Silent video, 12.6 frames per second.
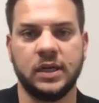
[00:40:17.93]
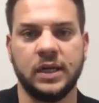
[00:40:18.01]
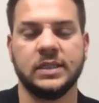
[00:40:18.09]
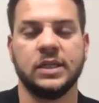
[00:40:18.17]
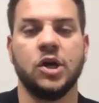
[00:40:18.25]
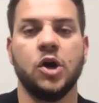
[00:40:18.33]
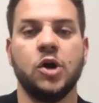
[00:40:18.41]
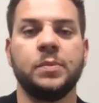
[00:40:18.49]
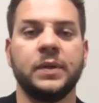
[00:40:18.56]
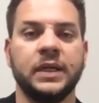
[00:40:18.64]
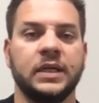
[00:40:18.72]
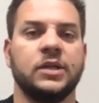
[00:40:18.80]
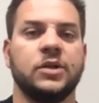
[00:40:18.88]
It's an
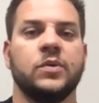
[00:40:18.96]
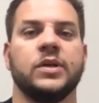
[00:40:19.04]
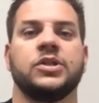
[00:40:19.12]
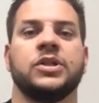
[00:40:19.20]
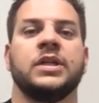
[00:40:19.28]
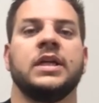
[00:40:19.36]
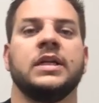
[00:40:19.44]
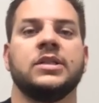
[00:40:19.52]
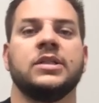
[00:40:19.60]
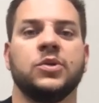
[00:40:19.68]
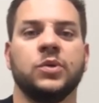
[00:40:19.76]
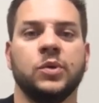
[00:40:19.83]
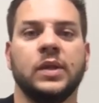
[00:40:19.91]
open-ended question, and it's
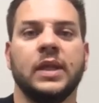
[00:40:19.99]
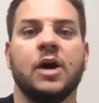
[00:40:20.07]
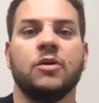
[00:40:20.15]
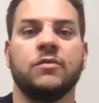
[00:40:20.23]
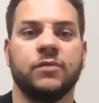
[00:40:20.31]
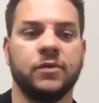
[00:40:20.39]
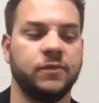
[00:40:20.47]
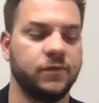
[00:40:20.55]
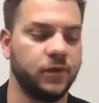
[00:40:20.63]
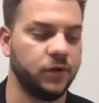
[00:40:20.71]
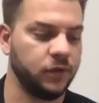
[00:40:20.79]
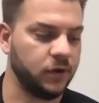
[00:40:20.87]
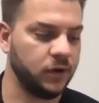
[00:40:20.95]
going to allow for
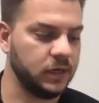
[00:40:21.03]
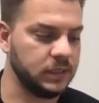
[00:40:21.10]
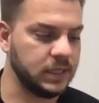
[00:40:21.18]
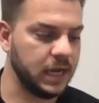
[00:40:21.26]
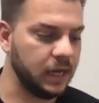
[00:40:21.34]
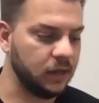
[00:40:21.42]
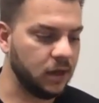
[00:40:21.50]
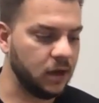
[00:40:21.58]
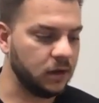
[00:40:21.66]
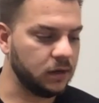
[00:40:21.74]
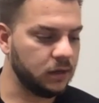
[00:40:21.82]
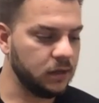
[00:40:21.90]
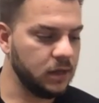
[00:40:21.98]
further dialogue.
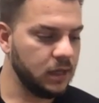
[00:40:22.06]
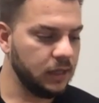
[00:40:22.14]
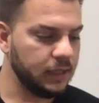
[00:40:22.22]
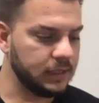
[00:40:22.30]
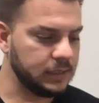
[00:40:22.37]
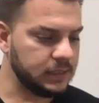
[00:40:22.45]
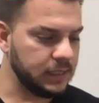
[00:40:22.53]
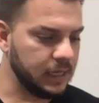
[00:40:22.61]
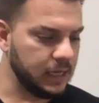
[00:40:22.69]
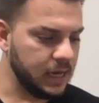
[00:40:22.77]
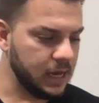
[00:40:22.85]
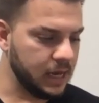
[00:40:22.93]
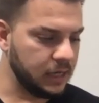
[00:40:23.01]
Let's see.